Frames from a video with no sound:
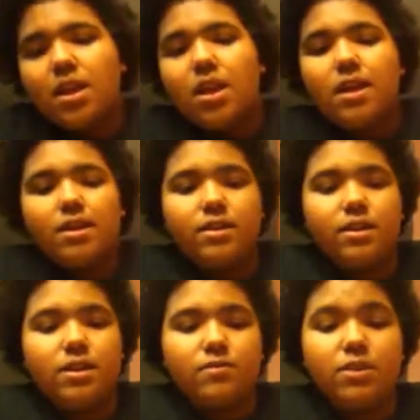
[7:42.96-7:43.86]
and
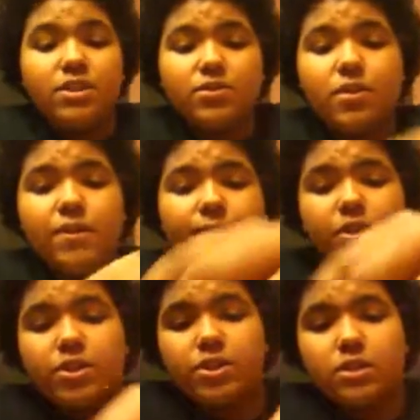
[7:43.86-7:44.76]
one of these
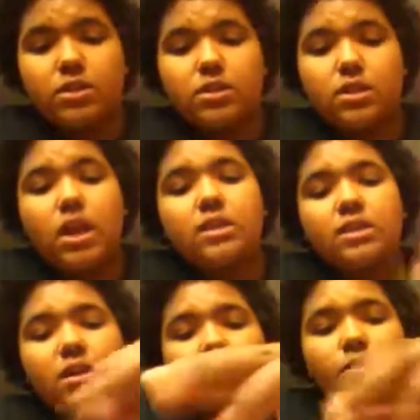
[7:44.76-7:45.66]
crayfish, because the last
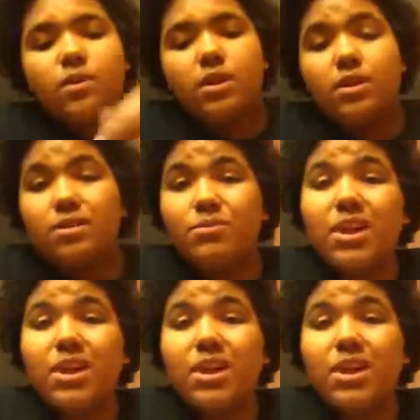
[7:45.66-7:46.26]
time we went,